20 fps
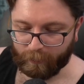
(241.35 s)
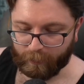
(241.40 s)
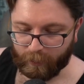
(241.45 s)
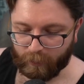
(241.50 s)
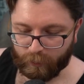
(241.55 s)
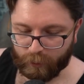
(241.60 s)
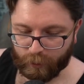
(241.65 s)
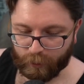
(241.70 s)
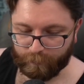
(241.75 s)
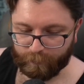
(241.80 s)

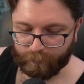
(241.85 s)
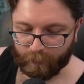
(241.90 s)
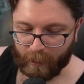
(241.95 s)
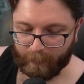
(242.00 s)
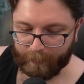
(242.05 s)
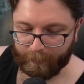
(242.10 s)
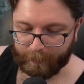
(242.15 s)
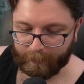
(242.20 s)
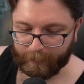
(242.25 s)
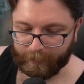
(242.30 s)
You should
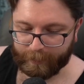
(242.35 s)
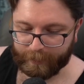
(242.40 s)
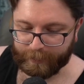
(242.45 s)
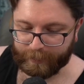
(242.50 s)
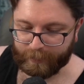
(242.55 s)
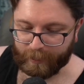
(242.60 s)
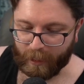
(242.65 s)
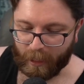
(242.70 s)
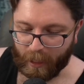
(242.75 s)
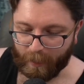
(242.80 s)
probably
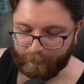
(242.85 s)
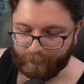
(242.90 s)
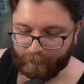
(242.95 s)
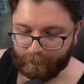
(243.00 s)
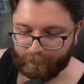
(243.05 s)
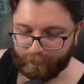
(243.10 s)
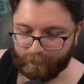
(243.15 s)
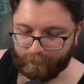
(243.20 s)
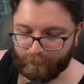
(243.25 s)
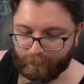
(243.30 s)
stop.
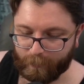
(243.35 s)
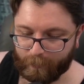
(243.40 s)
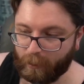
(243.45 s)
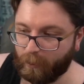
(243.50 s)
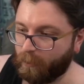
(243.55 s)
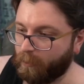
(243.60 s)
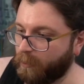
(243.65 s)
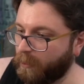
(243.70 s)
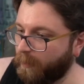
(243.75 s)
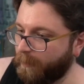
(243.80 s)

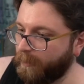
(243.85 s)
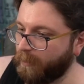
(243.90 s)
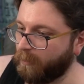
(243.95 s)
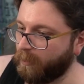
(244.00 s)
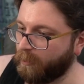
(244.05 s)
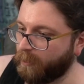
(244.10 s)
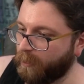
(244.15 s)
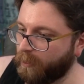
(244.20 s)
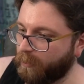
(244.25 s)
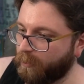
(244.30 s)
Here, let me
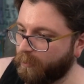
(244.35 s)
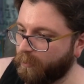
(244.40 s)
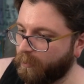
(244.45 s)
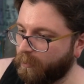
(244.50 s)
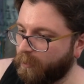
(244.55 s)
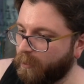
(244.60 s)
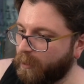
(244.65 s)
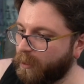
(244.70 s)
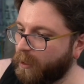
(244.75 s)
look at your...